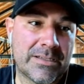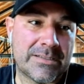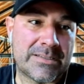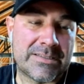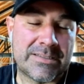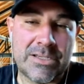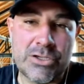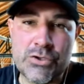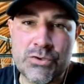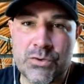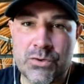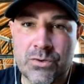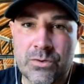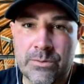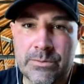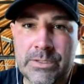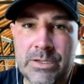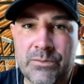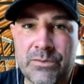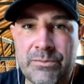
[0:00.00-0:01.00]
a
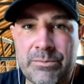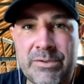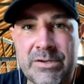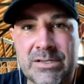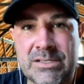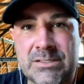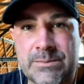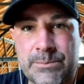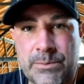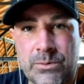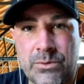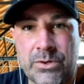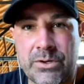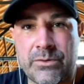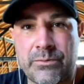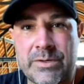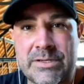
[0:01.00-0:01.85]
syndrome that we've been exploring